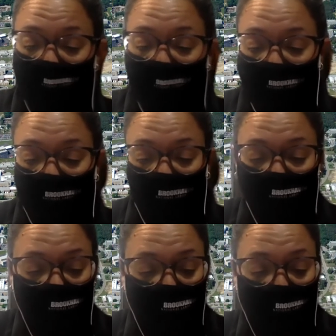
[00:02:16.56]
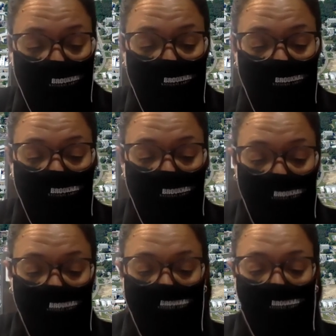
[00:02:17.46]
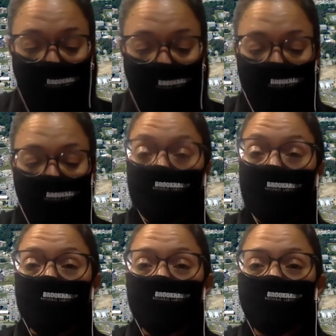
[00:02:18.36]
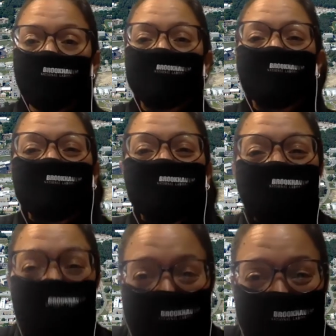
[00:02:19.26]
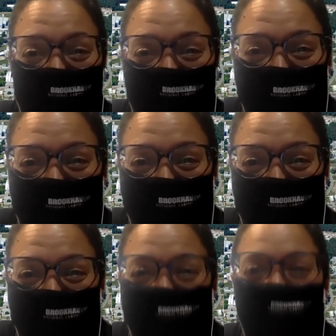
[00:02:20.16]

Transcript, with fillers: and Control of Charged Particle Beams. Welcome, Michiko. It's a